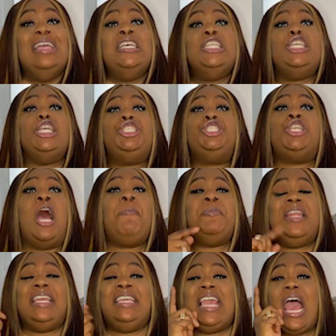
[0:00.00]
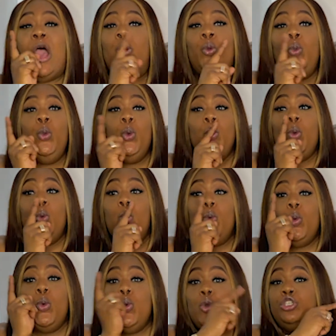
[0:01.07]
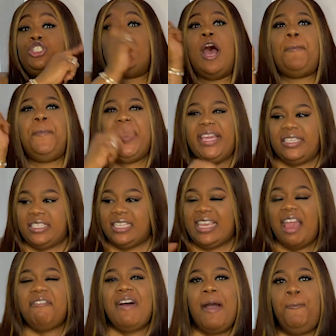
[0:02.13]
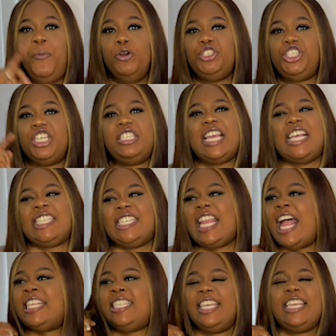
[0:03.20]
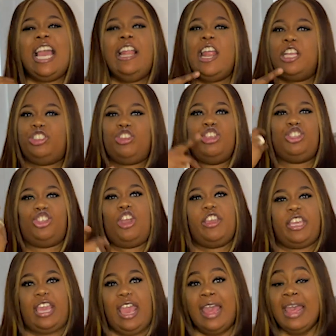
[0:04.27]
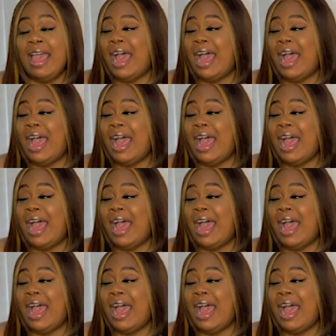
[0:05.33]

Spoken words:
She chopped the hair. Chop it. Gave her bullshit hair, static hair, electric shock hair.